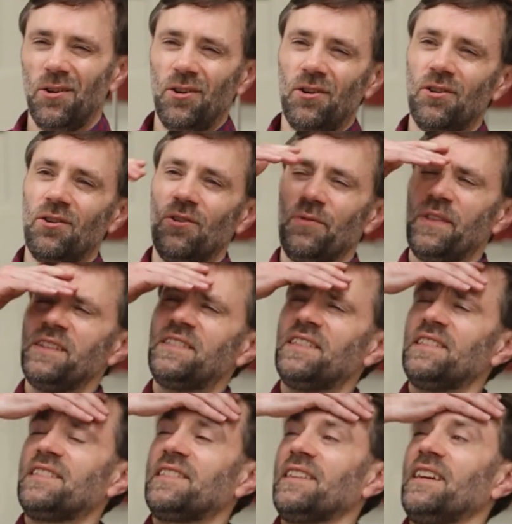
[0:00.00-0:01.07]
Oh, this
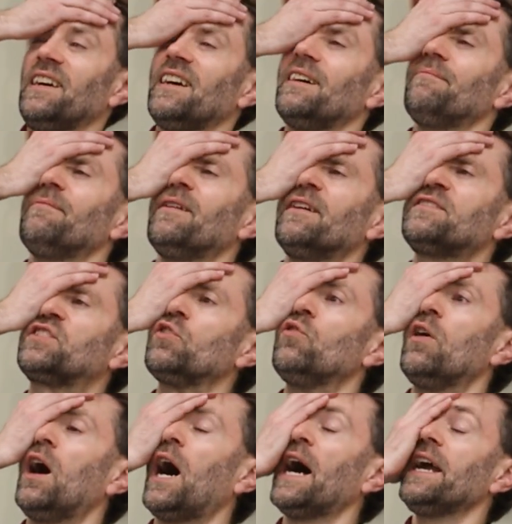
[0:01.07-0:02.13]
is
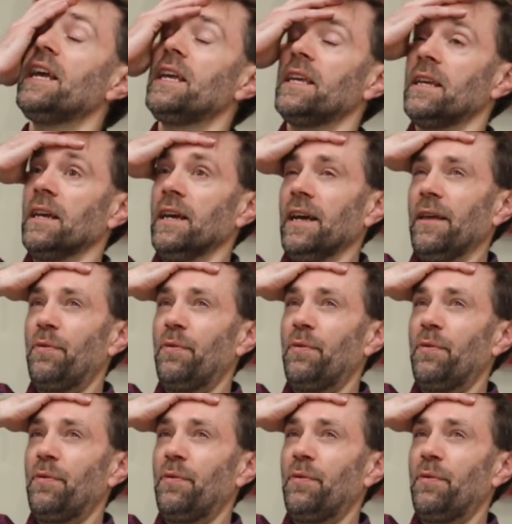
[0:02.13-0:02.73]
so I